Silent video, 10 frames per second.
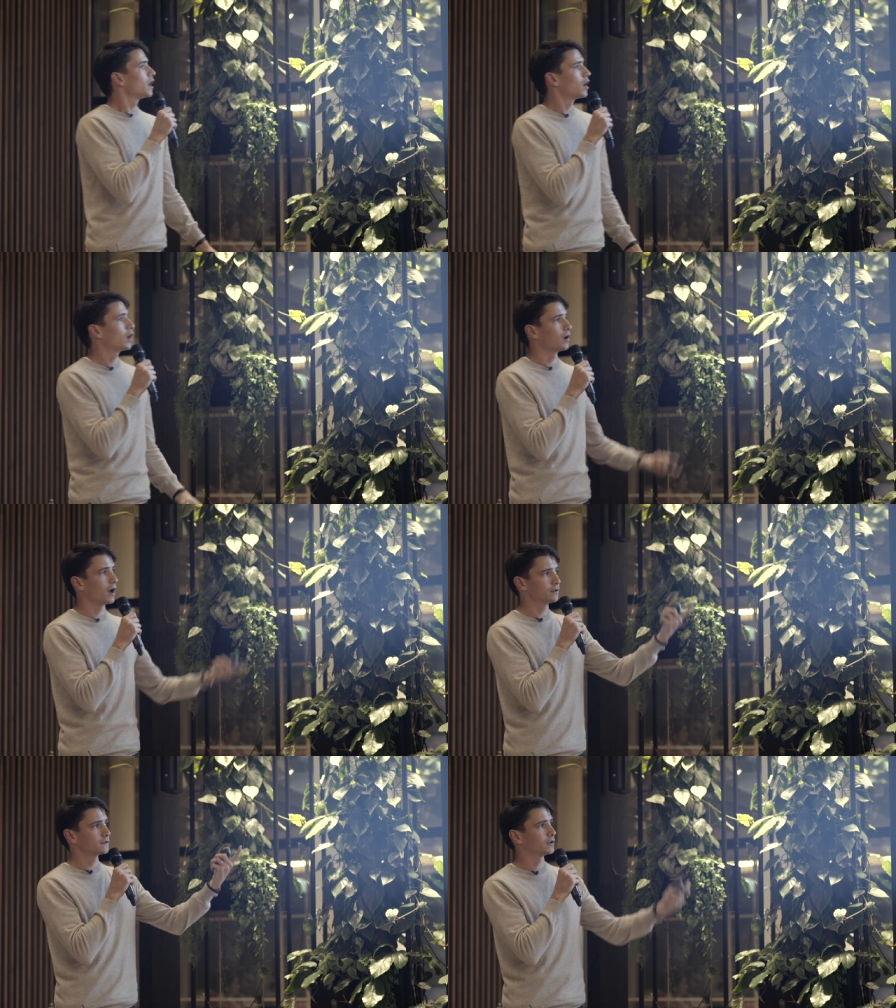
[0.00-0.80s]
Uh, I
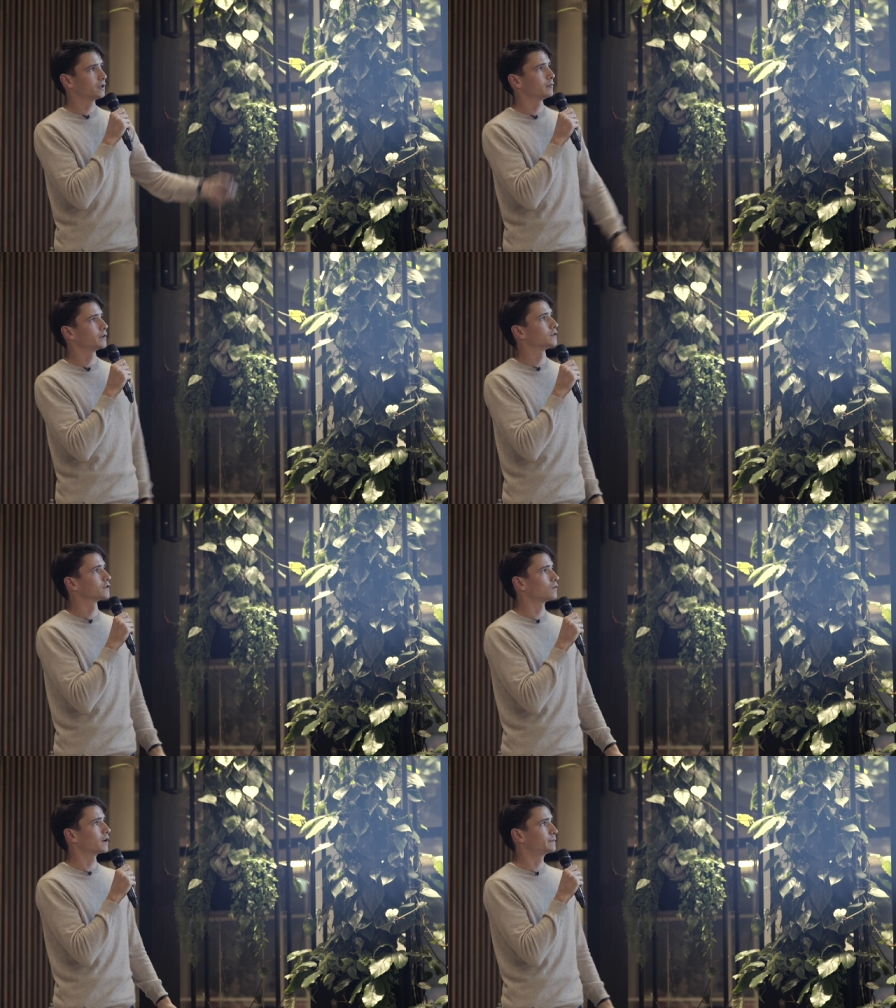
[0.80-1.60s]
was talking about the
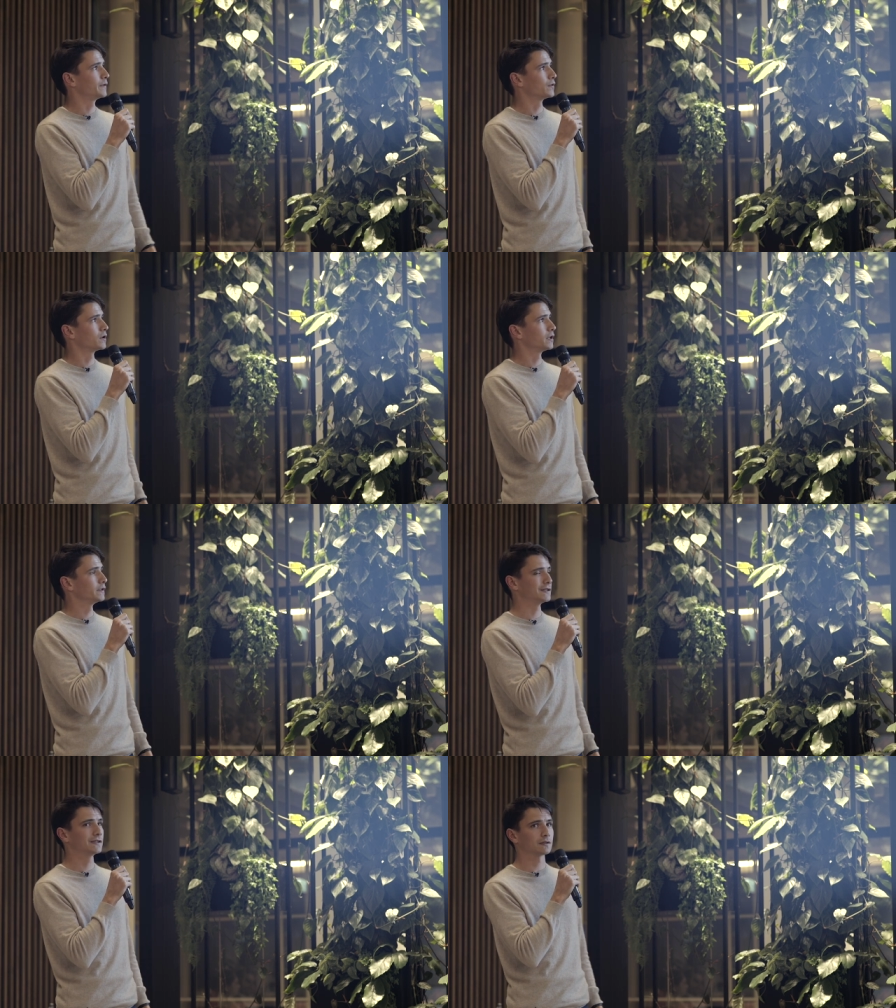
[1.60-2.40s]
squads before.
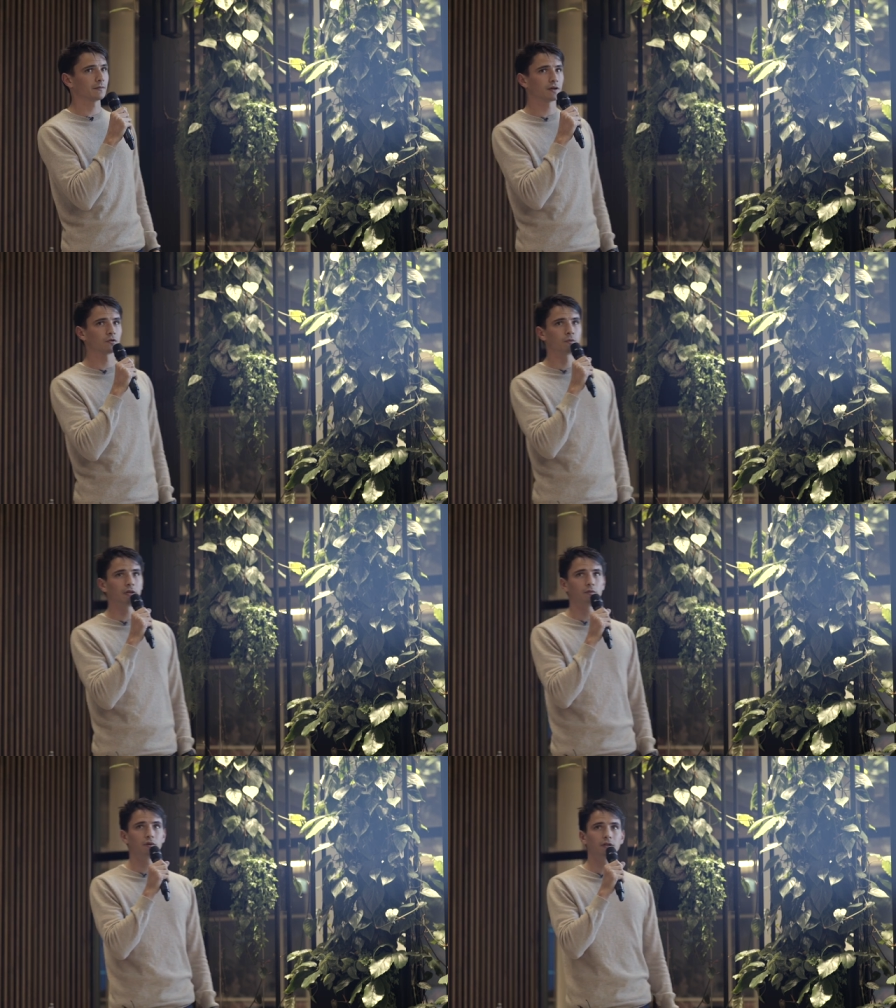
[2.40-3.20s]
This is something
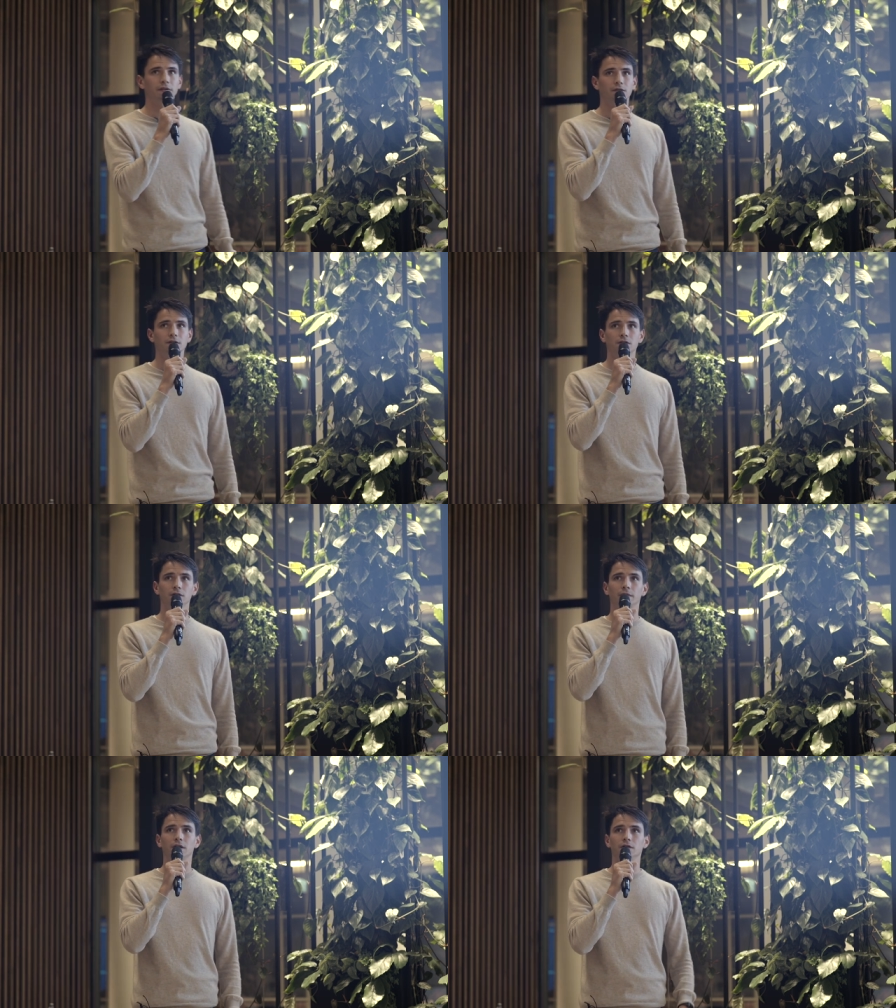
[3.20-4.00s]
really, really
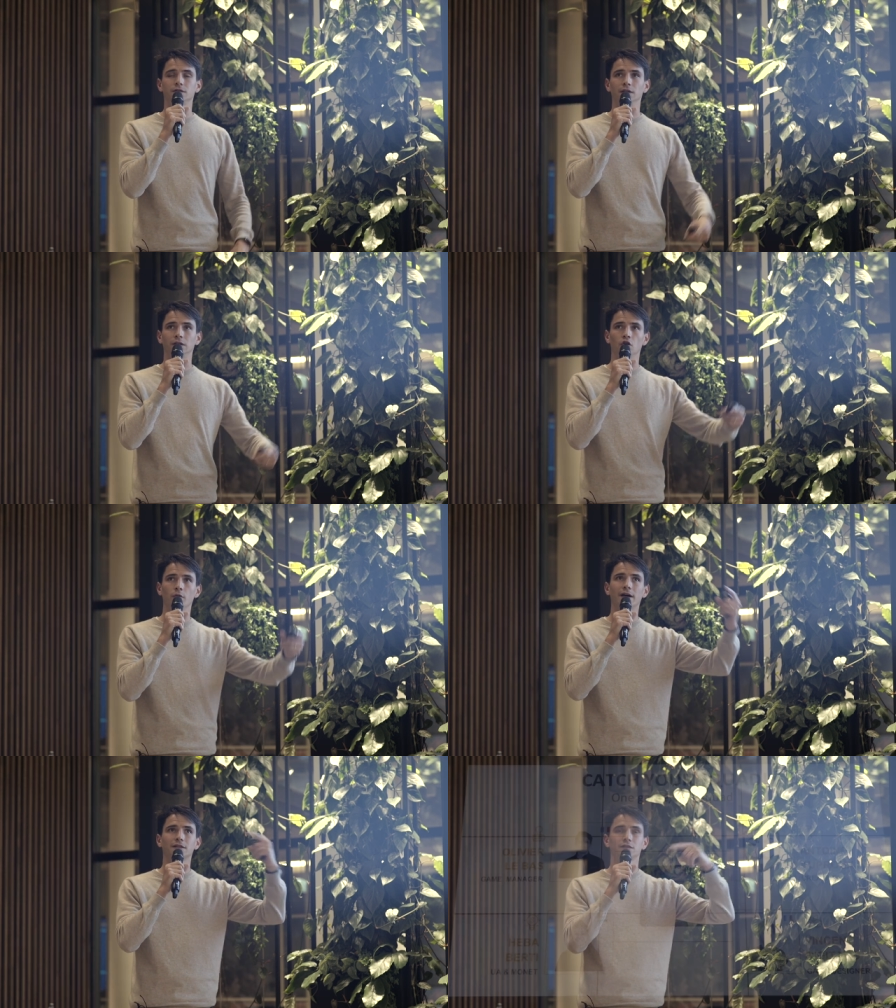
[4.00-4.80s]
interesting because it goes back